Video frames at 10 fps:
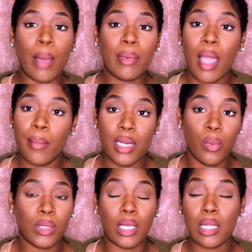So I'm
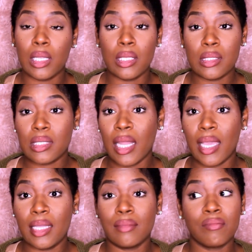coming in with a clean
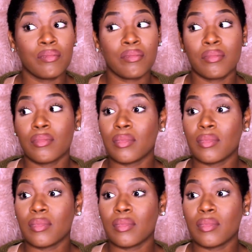slate.